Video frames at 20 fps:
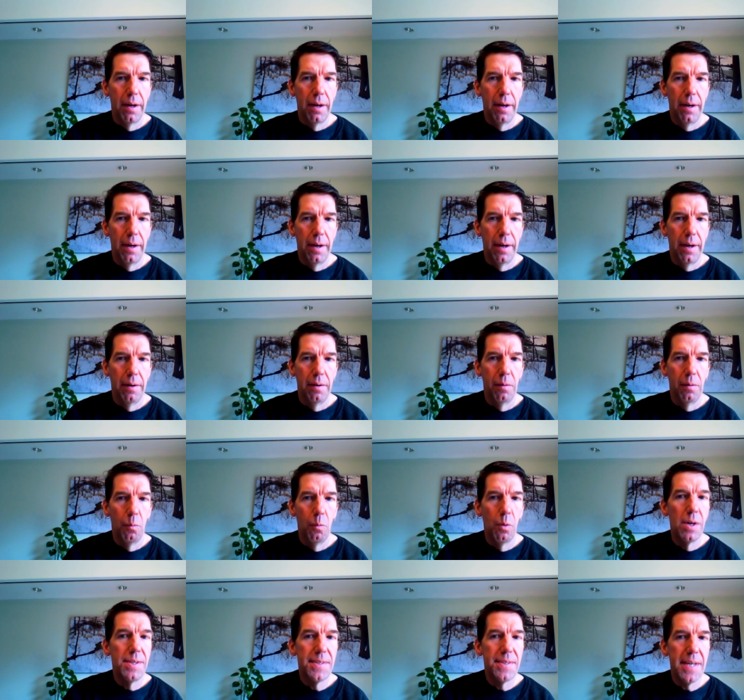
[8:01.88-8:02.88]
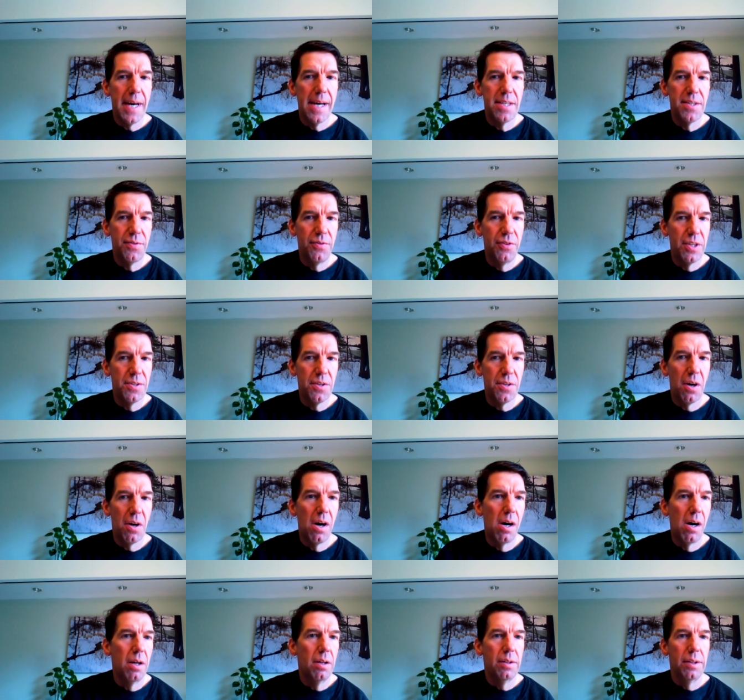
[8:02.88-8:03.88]
uh, one size fits
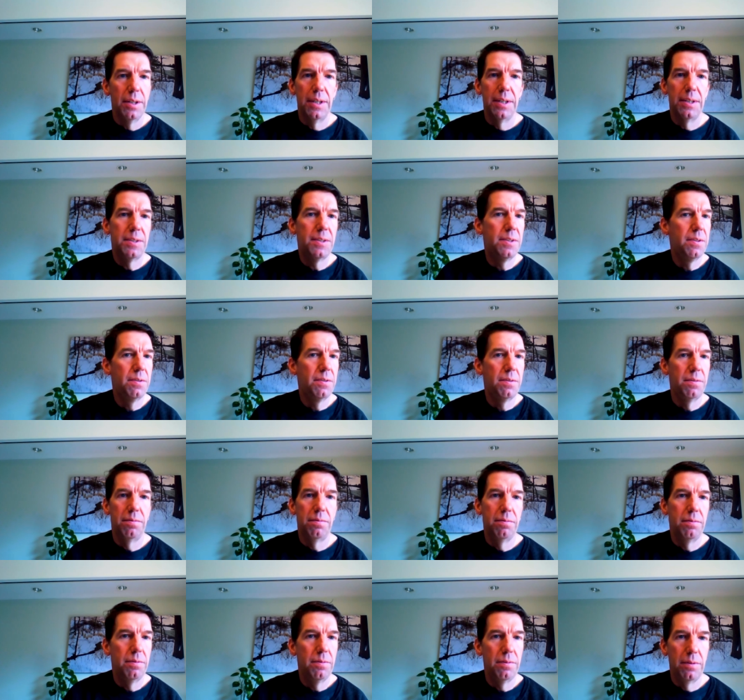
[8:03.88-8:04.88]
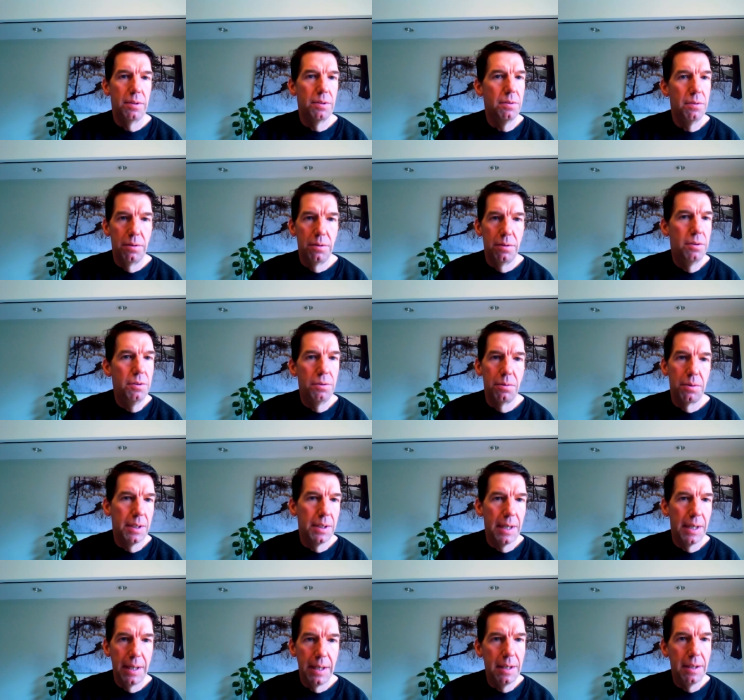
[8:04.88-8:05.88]
all it's you're
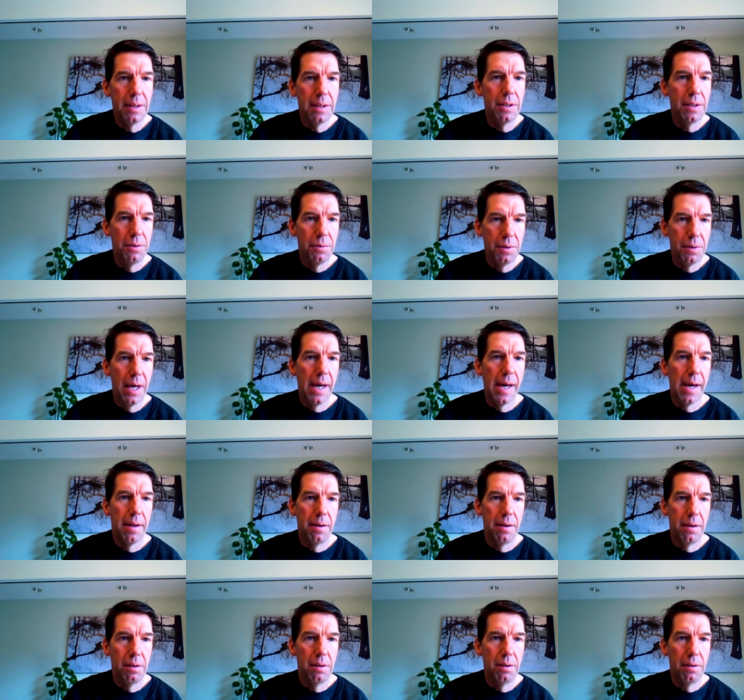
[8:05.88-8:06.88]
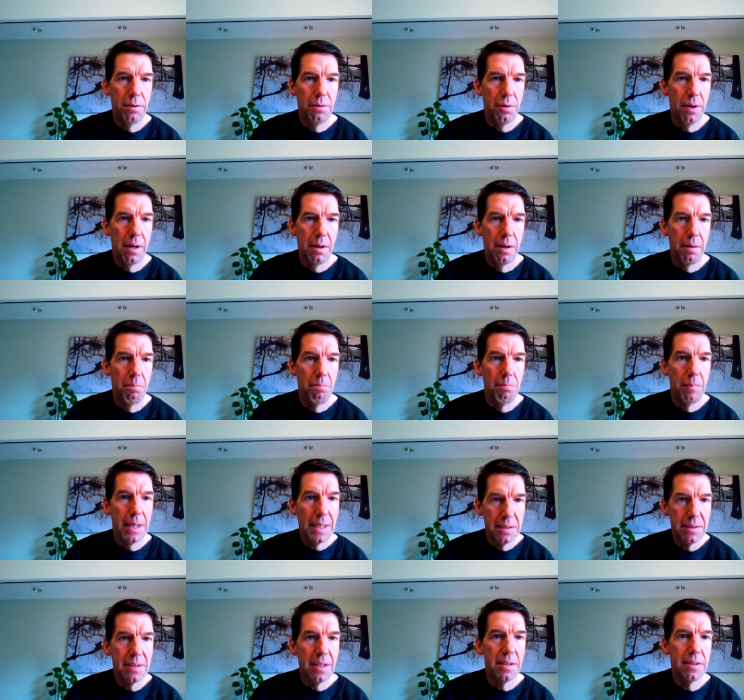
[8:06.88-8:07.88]
doing anything you can to try to
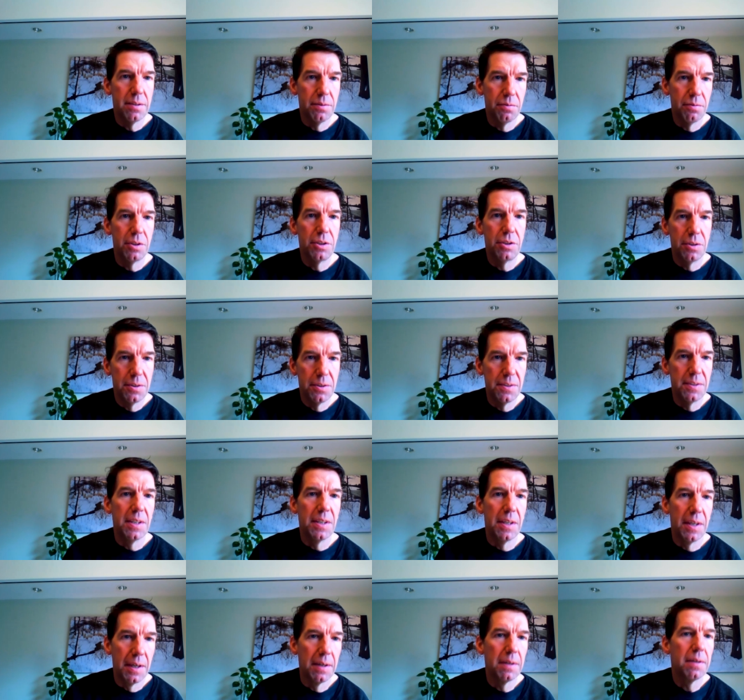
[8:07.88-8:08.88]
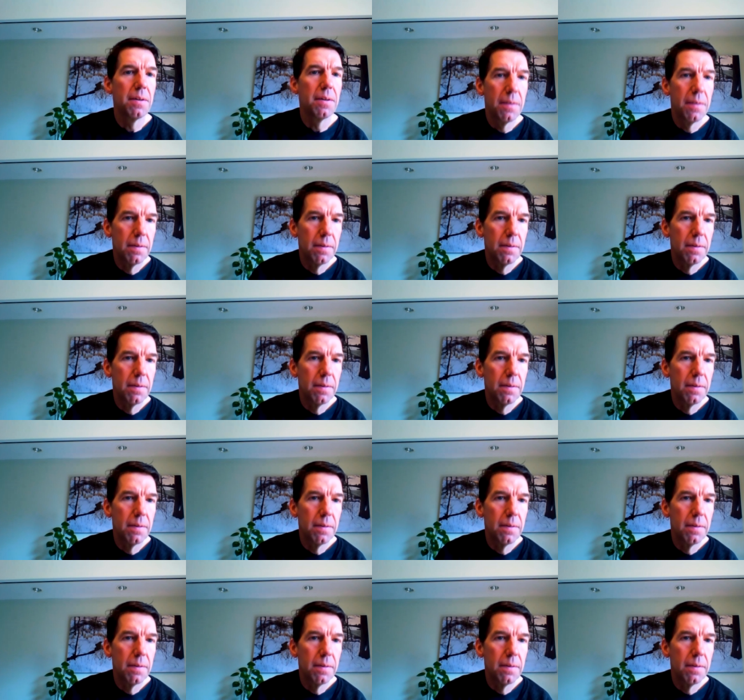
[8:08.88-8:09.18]
make sense of what you're seeing